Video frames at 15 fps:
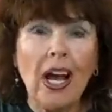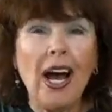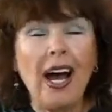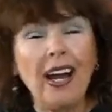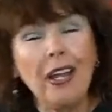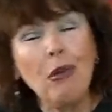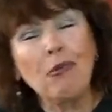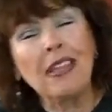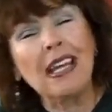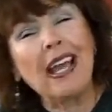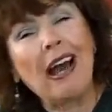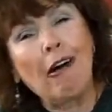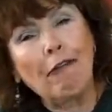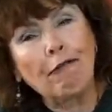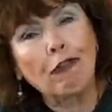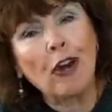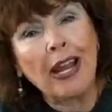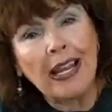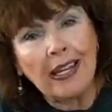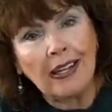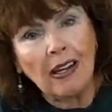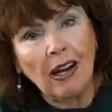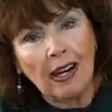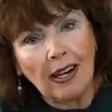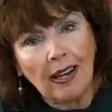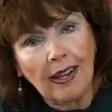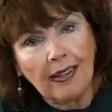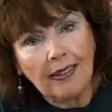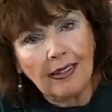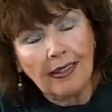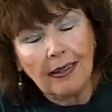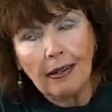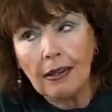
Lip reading: How do you think Al Franken got elected?